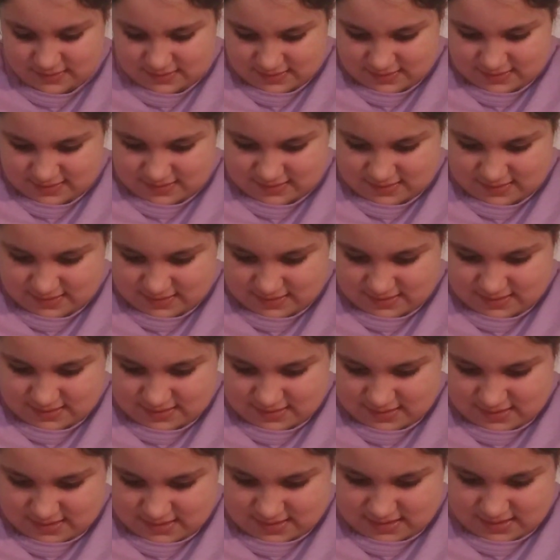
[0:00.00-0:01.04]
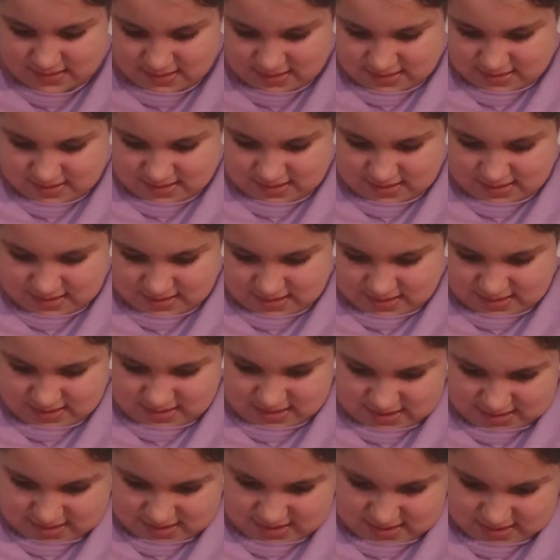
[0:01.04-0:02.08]

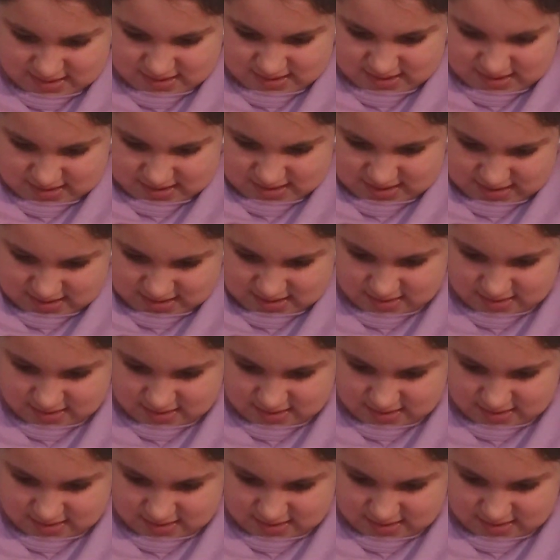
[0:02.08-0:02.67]
(no one is talking)